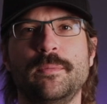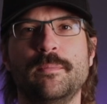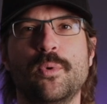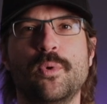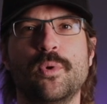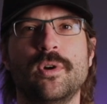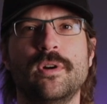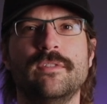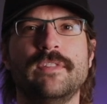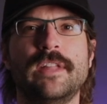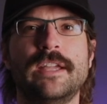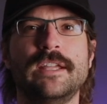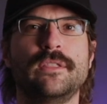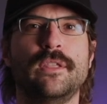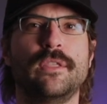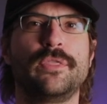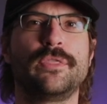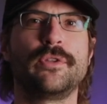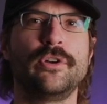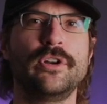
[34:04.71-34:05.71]
more of like
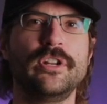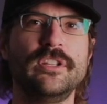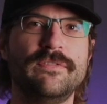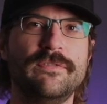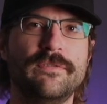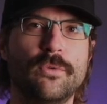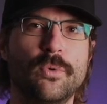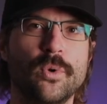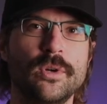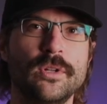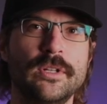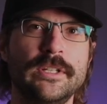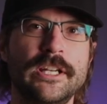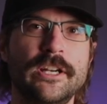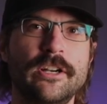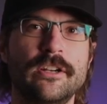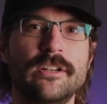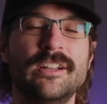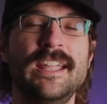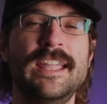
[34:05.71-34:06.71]
the 34
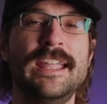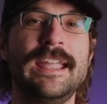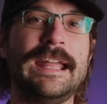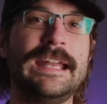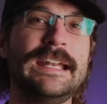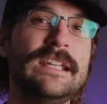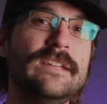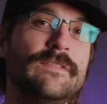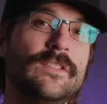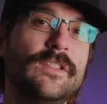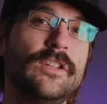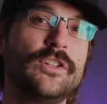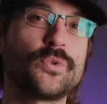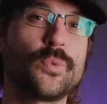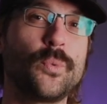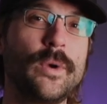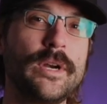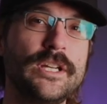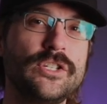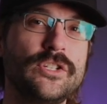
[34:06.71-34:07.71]
liter and even the
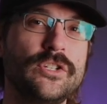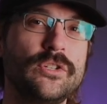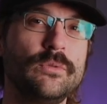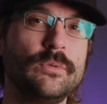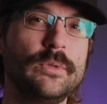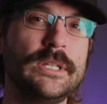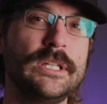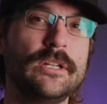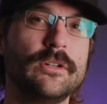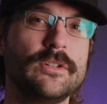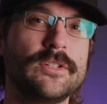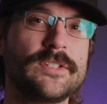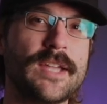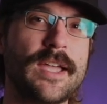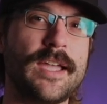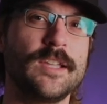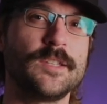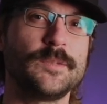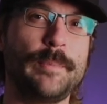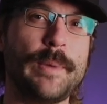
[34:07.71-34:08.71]
22 liter
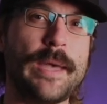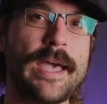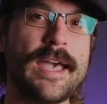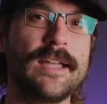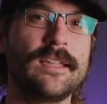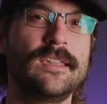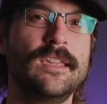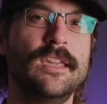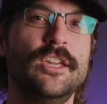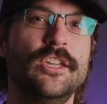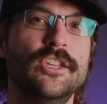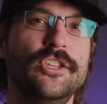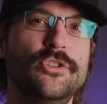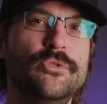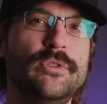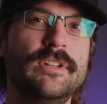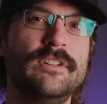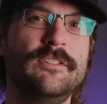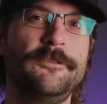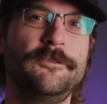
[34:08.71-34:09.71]
size bag. You
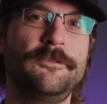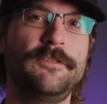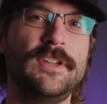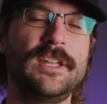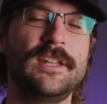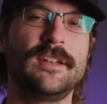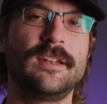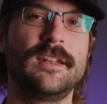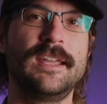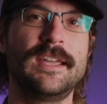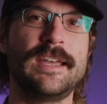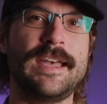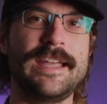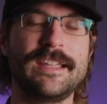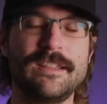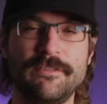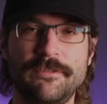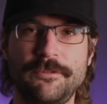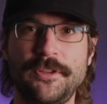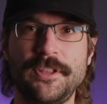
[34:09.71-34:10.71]
can fit, I
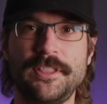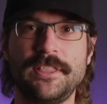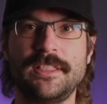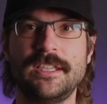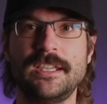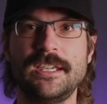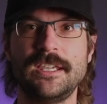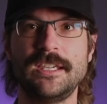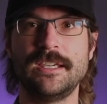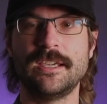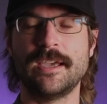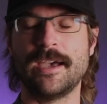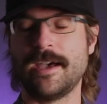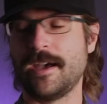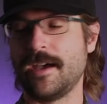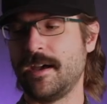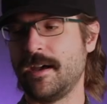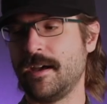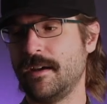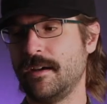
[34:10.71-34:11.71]
can fit the
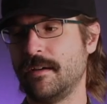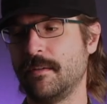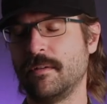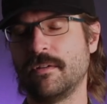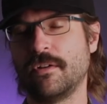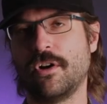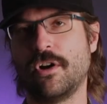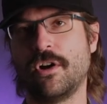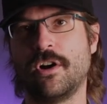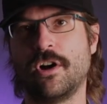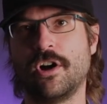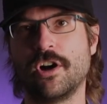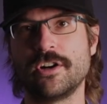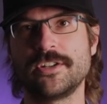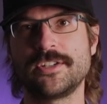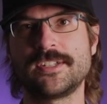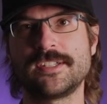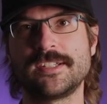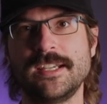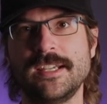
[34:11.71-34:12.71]

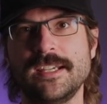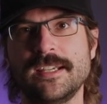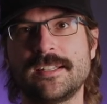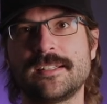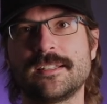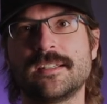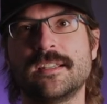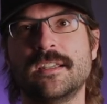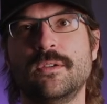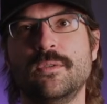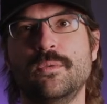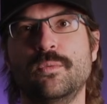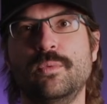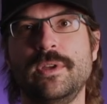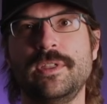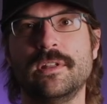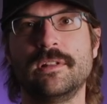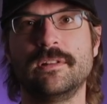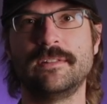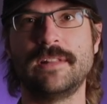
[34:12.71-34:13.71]
R6
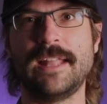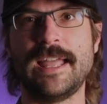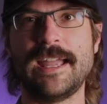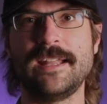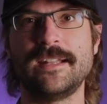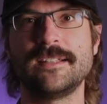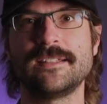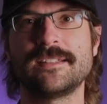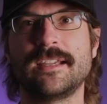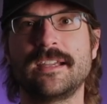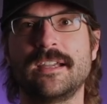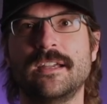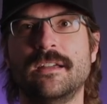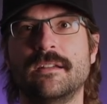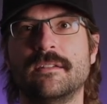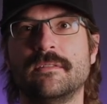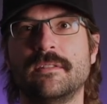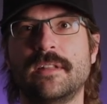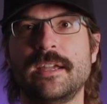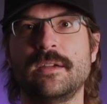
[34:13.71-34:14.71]
with a lens,
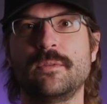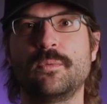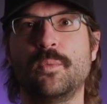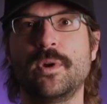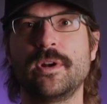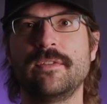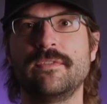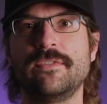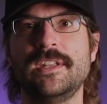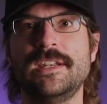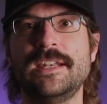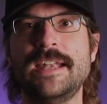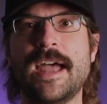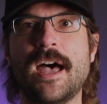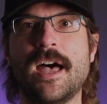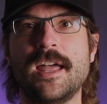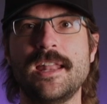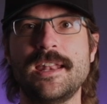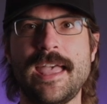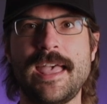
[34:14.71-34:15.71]
like one of the
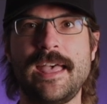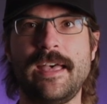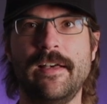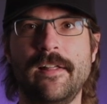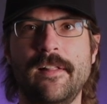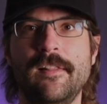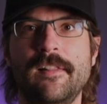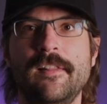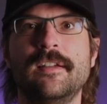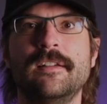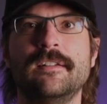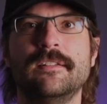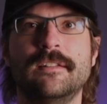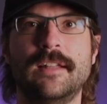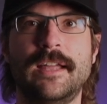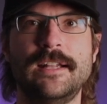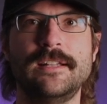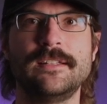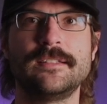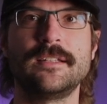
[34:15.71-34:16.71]
non-L
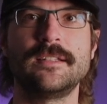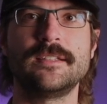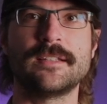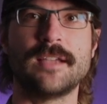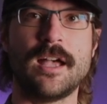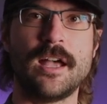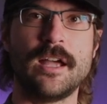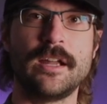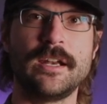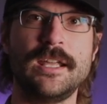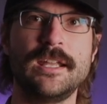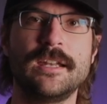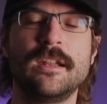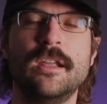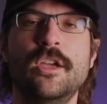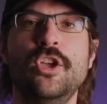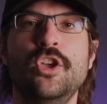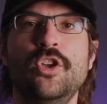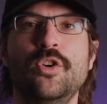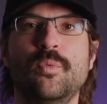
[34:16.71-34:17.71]
lenses on it,
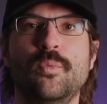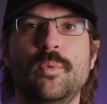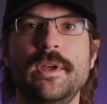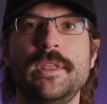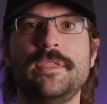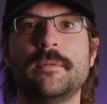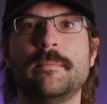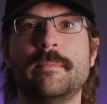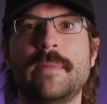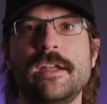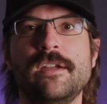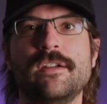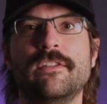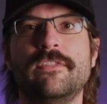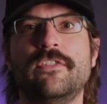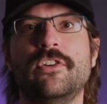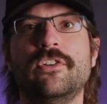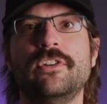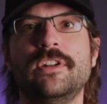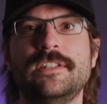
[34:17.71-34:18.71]
with a
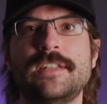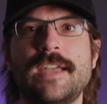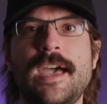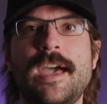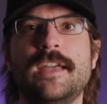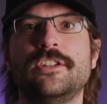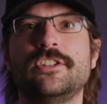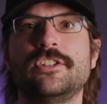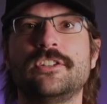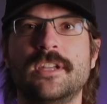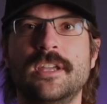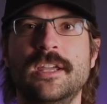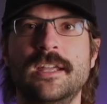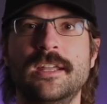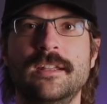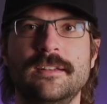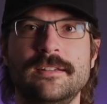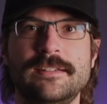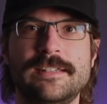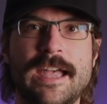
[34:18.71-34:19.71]
microphone attached
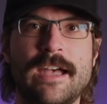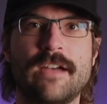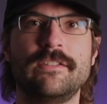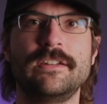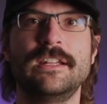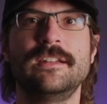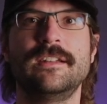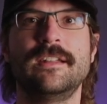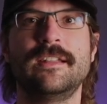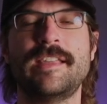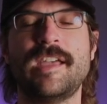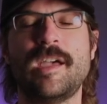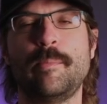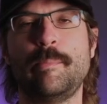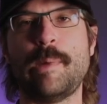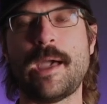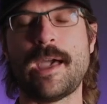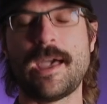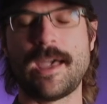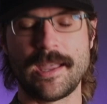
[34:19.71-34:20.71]
down into that
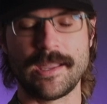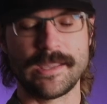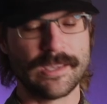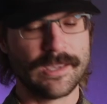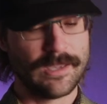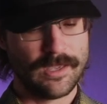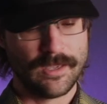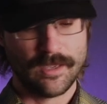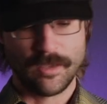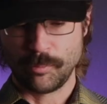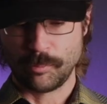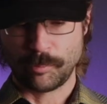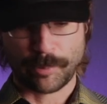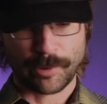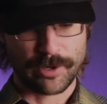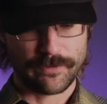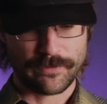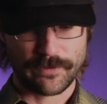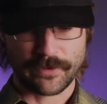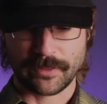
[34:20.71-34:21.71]
bag,
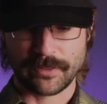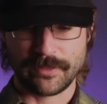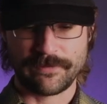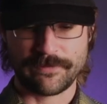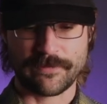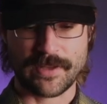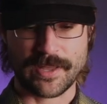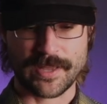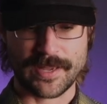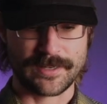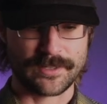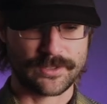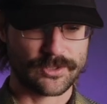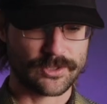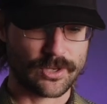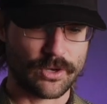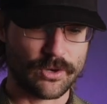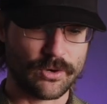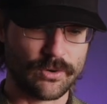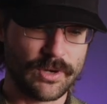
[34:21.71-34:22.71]
perfectly fine.
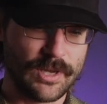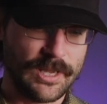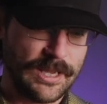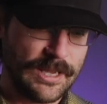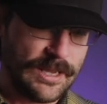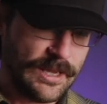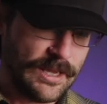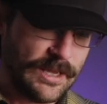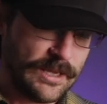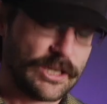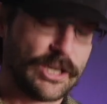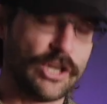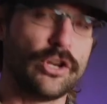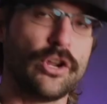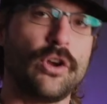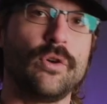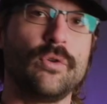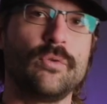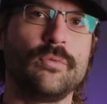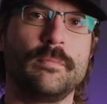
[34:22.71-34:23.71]
So, you
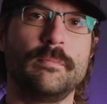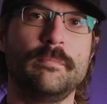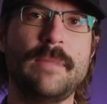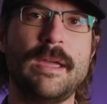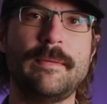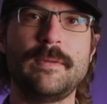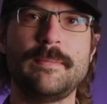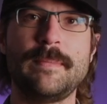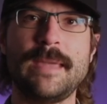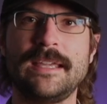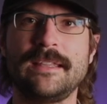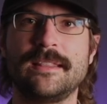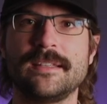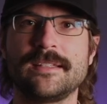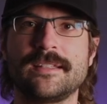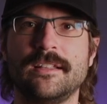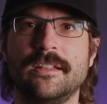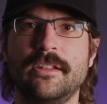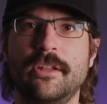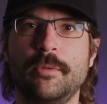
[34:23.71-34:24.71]
know, maybe make
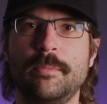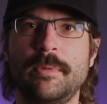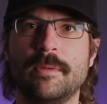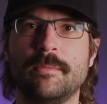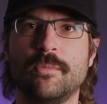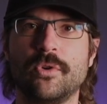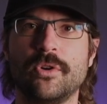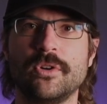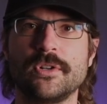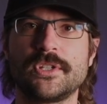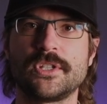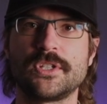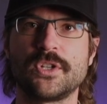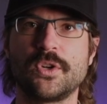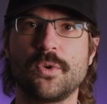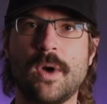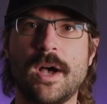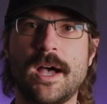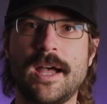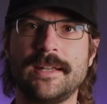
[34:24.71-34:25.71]
this a little bit more
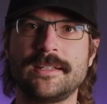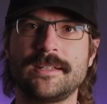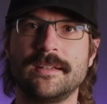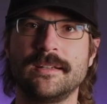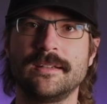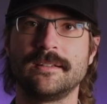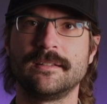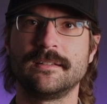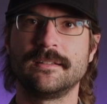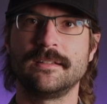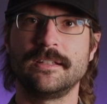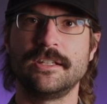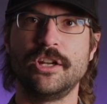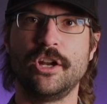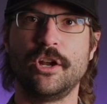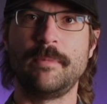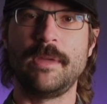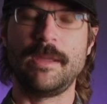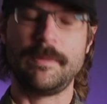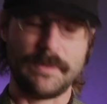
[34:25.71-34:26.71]
squat, you
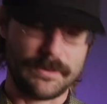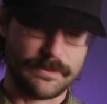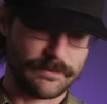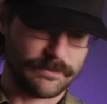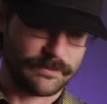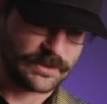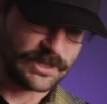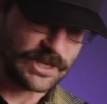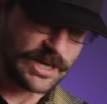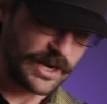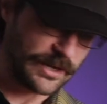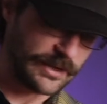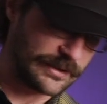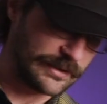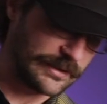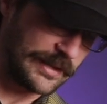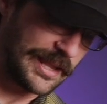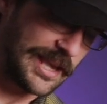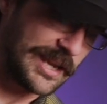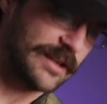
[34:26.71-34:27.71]
know, maybe cut
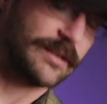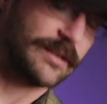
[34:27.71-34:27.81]
like